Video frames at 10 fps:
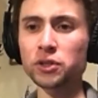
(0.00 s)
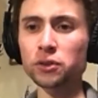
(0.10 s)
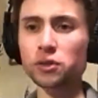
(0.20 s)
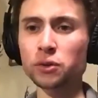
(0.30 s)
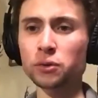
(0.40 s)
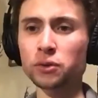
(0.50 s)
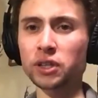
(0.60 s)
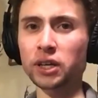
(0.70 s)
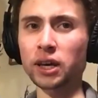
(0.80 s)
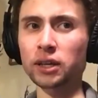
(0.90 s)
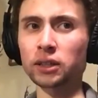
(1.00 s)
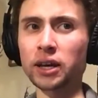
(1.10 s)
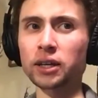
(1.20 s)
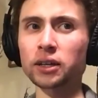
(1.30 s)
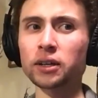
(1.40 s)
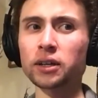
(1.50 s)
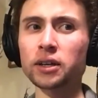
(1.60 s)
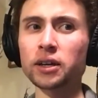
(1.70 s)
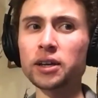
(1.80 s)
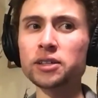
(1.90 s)
was also thinking, like,
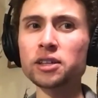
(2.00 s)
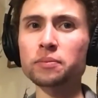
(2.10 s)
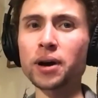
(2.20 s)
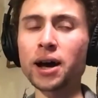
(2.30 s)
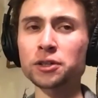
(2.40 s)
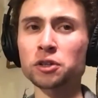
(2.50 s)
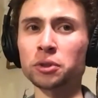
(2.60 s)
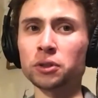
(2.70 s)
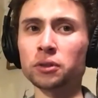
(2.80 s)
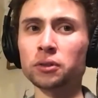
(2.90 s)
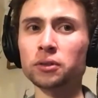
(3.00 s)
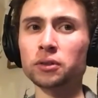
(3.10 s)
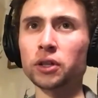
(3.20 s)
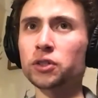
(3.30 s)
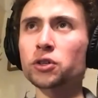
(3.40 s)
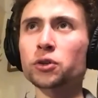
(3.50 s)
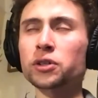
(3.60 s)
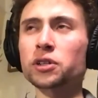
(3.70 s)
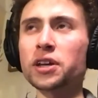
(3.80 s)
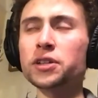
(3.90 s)
is it possible? It's
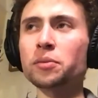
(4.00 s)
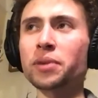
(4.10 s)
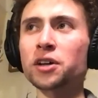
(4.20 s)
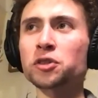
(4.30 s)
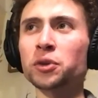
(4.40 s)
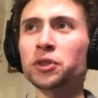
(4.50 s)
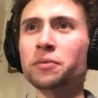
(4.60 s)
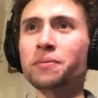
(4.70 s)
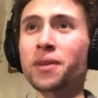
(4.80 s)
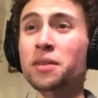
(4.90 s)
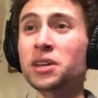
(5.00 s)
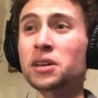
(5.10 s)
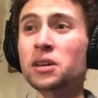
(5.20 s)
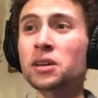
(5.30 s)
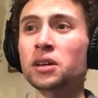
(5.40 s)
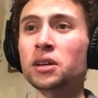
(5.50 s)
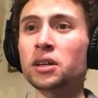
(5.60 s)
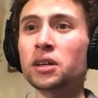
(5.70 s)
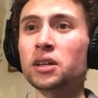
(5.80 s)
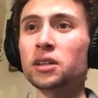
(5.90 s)
just a question. Is it possible that maybe
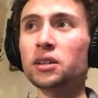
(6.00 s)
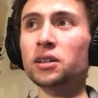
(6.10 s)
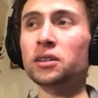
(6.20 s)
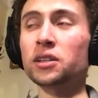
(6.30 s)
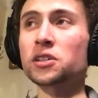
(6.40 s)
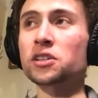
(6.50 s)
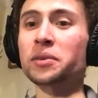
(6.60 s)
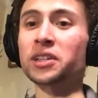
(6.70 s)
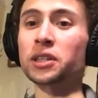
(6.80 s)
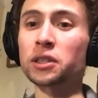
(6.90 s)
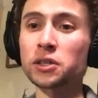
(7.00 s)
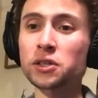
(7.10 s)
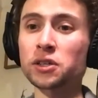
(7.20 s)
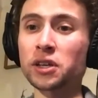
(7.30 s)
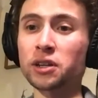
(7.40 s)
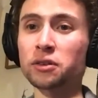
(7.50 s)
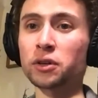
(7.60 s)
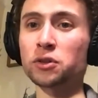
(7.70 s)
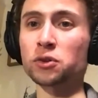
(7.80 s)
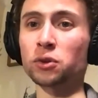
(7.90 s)
this is something that this
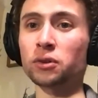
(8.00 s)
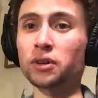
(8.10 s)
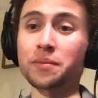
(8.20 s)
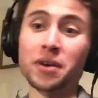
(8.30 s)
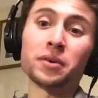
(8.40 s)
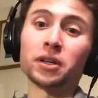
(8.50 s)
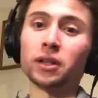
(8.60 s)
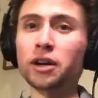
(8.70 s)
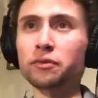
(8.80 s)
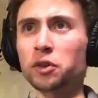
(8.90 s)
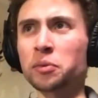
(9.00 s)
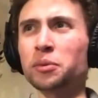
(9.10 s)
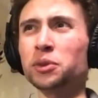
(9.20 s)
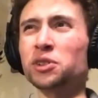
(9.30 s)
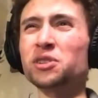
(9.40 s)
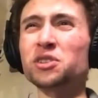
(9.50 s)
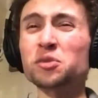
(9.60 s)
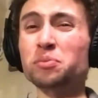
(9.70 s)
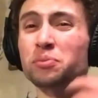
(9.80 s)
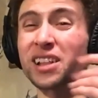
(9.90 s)
individual and maybe a lot of other people do,
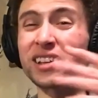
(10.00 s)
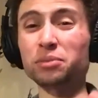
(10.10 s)
is just